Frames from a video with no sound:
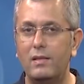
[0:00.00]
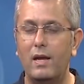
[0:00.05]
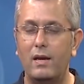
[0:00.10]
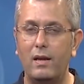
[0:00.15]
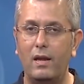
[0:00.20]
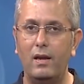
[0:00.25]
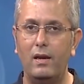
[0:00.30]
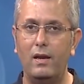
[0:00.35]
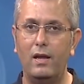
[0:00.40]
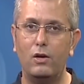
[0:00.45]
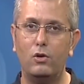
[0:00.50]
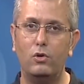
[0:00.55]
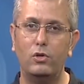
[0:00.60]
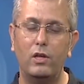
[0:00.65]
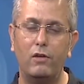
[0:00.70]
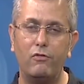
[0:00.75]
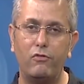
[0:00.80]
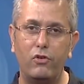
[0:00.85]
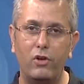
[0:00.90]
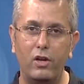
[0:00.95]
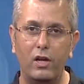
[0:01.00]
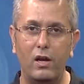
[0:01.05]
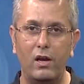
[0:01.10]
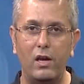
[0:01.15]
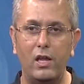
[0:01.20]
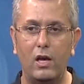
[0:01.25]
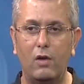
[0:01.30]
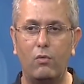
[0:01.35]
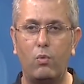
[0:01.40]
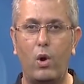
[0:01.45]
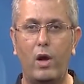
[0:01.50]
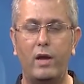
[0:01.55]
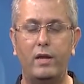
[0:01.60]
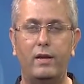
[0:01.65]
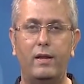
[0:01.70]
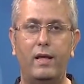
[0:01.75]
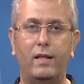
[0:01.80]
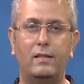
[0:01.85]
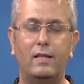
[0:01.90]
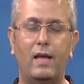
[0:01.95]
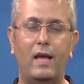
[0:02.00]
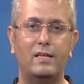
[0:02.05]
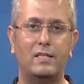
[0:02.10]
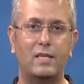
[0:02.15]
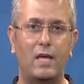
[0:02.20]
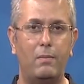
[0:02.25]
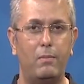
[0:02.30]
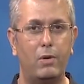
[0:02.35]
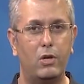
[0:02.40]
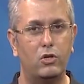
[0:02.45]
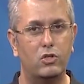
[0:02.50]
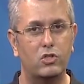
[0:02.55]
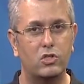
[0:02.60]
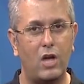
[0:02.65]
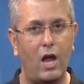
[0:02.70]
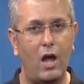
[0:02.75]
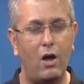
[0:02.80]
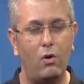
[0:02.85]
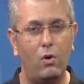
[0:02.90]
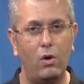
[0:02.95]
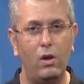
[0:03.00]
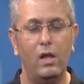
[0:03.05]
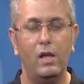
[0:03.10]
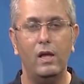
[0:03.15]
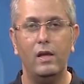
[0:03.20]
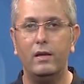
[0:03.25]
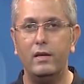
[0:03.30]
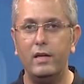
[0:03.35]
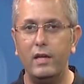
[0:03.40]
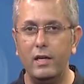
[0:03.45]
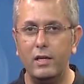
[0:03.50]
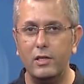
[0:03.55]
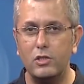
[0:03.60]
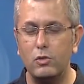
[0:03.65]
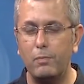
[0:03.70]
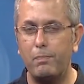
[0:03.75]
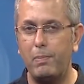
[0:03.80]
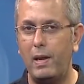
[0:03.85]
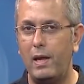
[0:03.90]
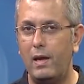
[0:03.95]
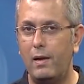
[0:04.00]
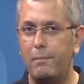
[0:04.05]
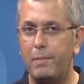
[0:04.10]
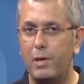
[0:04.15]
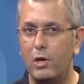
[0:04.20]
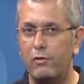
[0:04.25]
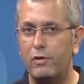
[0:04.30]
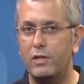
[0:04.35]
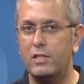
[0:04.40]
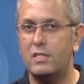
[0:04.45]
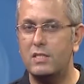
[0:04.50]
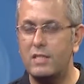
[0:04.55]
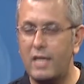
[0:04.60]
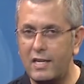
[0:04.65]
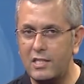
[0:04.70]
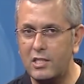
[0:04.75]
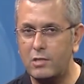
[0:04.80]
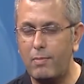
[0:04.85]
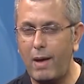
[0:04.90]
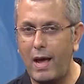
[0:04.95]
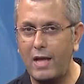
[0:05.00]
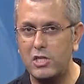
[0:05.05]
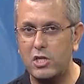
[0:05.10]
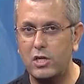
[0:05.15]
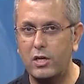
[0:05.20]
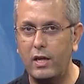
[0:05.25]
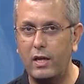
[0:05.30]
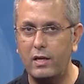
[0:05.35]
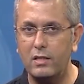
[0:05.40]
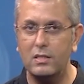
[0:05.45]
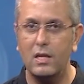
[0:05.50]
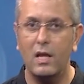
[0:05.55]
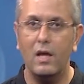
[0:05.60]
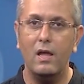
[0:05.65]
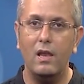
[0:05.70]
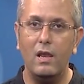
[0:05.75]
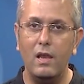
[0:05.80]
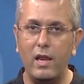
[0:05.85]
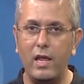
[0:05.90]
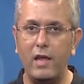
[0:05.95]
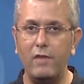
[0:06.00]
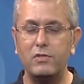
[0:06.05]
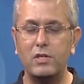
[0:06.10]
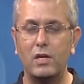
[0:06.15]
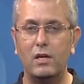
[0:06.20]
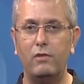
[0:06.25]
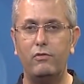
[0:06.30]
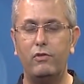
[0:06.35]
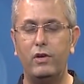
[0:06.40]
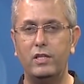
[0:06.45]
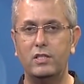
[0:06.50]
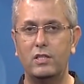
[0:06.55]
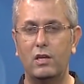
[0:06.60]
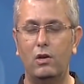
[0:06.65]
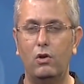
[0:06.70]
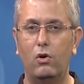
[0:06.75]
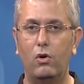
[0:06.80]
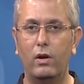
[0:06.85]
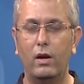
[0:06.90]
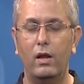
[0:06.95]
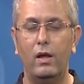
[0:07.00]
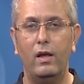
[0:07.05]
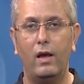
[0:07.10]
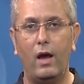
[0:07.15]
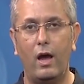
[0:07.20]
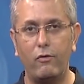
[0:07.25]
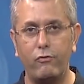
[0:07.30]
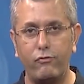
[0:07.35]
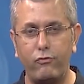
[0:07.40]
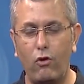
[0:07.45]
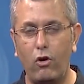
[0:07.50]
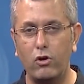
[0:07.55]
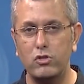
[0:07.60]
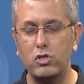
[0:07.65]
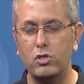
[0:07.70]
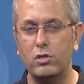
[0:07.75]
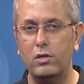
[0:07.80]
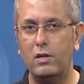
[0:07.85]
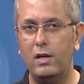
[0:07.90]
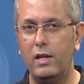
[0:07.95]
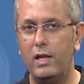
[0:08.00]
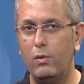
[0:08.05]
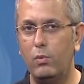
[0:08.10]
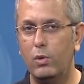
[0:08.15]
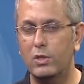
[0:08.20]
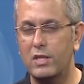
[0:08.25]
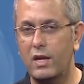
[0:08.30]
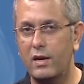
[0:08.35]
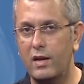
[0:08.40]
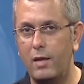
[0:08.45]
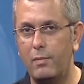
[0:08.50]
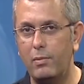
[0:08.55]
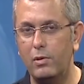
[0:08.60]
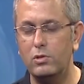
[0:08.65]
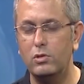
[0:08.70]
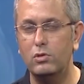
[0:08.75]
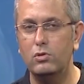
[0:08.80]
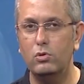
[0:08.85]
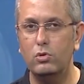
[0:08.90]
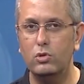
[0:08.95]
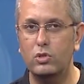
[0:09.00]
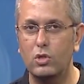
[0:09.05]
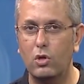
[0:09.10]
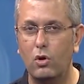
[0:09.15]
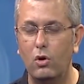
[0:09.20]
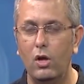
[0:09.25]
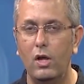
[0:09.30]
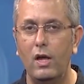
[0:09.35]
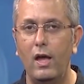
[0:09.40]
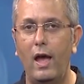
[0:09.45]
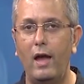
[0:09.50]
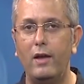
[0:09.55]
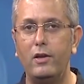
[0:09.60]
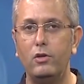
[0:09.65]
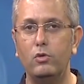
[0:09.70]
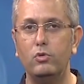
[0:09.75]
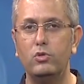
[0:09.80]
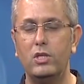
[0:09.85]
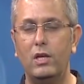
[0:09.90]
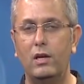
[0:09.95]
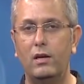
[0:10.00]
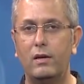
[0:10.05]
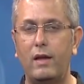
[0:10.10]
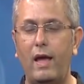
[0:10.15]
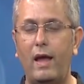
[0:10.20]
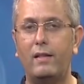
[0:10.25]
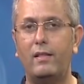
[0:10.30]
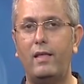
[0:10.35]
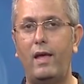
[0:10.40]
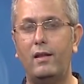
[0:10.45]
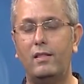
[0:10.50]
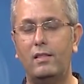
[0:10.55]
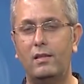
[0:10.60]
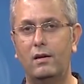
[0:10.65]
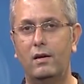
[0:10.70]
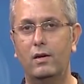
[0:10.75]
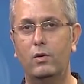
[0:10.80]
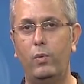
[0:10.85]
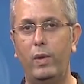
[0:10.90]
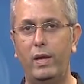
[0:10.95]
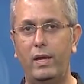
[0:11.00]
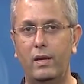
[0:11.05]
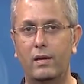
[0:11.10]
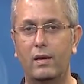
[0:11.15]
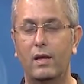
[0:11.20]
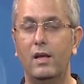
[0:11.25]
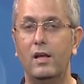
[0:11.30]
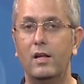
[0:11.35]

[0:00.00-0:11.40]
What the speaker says: that India could have really avoided at that time, because Rahul needed to play a bit of a test match innings, leave deliveries alone. Unfortunately, he was unable to do so, and New Zealand had their third wicket.